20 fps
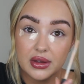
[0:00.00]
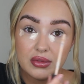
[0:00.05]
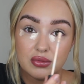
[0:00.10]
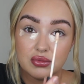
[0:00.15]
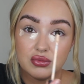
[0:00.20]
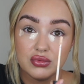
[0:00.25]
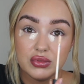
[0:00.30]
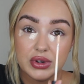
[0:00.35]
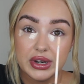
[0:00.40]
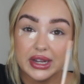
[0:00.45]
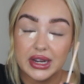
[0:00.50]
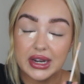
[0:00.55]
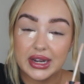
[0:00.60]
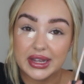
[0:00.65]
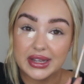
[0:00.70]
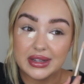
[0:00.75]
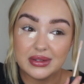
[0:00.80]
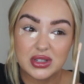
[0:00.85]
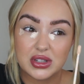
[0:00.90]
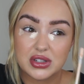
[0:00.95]

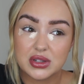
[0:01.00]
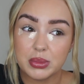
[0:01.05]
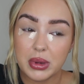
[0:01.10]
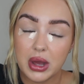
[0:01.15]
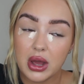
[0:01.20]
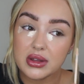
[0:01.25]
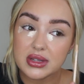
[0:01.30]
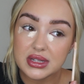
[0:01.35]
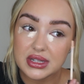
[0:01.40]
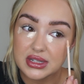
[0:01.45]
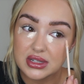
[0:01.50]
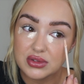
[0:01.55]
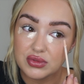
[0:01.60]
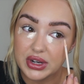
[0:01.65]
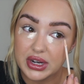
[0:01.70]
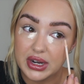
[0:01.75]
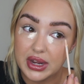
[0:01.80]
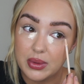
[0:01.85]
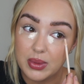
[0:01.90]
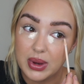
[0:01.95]
really disperses
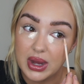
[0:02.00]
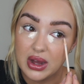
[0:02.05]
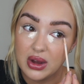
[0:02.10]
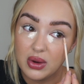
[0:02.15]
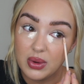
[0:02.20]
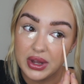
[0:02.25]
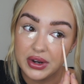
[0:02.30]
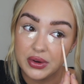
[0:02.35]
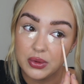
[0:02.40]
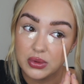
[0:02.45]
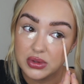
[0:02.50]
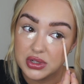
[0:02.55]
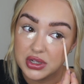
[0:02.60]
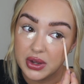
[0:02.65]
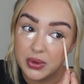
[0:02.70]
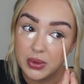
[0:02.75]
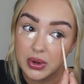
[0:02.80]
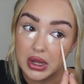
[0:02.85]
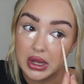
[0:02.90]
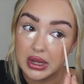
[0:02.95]
really well and
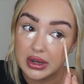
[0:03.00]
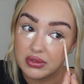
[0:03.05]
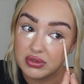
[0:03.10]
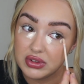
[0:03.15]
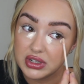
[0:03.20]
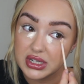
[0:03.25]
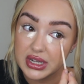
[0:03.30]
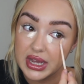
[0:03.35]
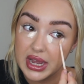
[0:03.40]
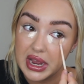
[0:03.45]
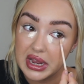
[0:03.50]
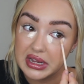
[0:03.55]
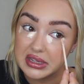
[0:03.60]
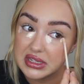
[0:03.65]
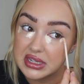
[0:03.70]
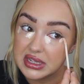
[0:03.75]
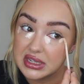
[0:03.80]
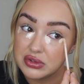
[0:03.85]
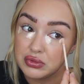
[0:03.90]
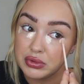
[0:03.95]
also like
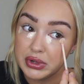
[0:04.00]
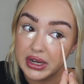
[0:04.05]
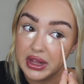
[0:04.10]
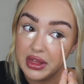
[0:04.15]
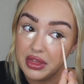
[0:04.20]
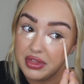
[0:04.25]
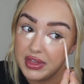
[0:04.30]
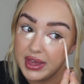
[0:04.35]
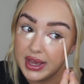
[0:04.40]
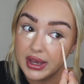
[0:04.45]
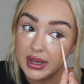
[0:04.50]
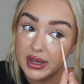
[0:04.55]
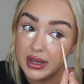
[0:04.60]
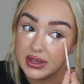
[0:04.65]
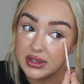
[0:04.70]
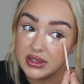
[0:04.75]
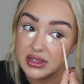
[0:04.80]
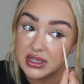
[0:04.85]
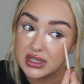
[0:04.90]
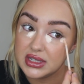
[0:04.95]
retains its really thick
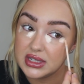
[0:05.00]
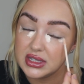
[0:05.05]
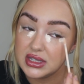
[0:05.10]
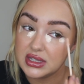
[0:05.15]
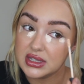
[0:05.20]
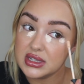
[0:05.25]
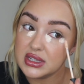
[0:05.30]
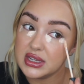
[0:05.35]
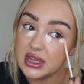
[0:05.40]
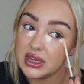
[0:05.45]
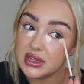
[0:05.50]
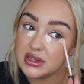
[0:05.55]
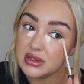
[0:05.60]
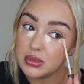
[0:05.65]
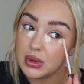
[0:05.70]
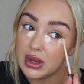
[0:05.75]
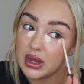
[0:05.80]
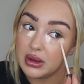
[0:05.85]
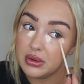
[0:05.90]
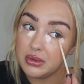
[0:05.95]
consistency as
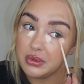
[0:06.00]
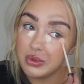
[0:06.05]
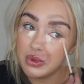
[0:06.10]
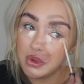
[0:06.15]
well,